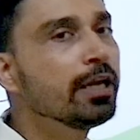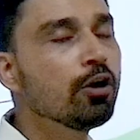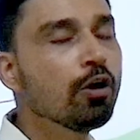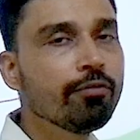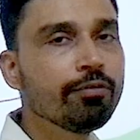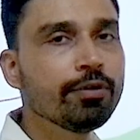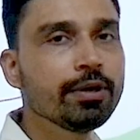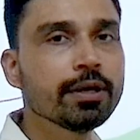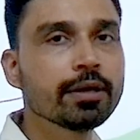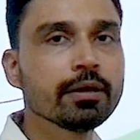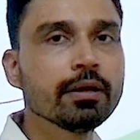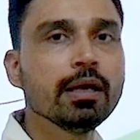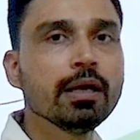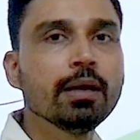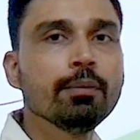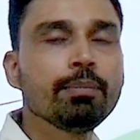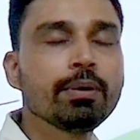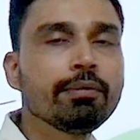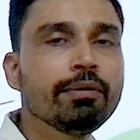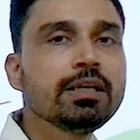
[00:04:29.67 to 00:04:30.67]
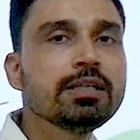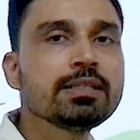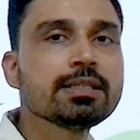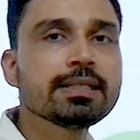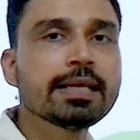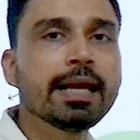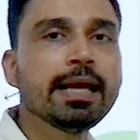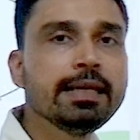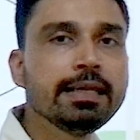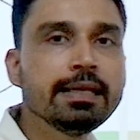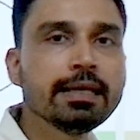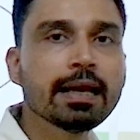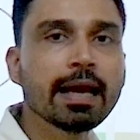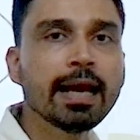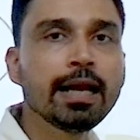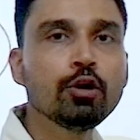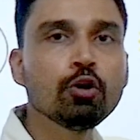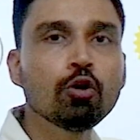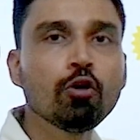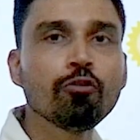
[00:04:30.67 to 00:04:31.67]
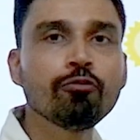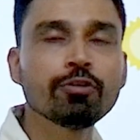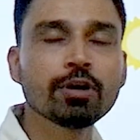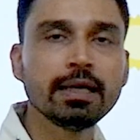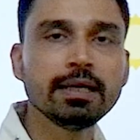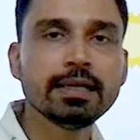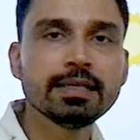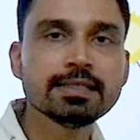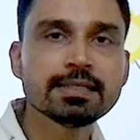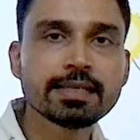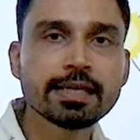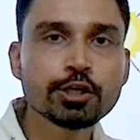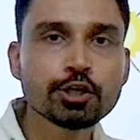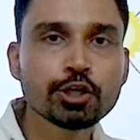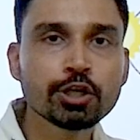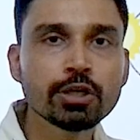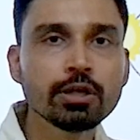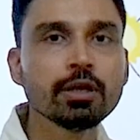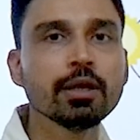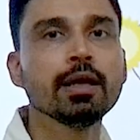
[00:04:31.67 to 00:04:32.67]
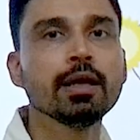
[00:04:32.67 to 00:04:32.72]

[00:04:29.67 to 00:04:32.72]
of air prevents any kind of condensation,